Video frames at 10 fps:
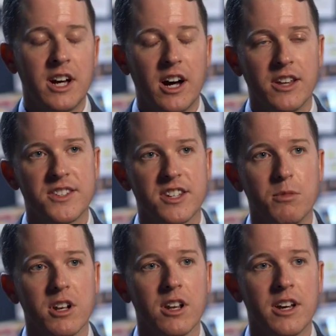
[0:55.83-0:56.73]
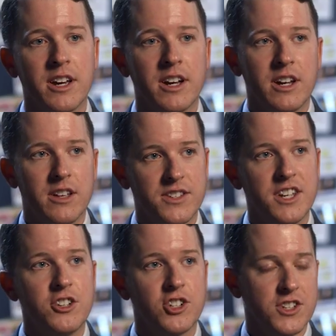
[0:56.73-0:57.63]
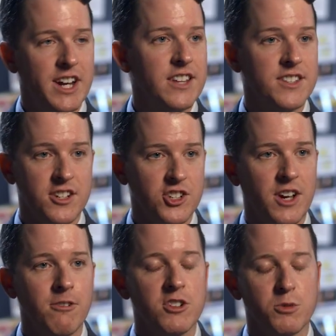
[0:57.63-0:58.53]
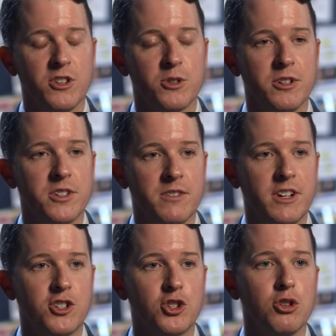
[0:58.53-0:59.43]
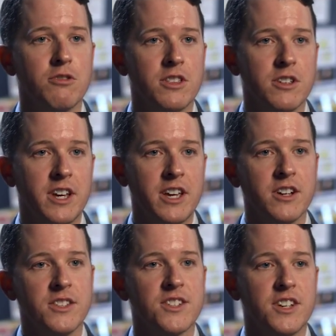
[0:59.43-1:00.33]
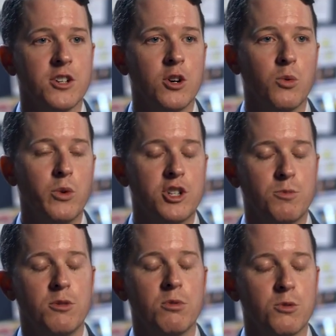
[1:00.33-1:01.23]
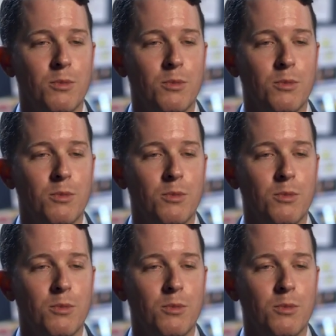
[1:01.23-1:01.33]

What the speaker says: And similarly, teachers and head teachers have a responsibility of ensuring that they consider which pupils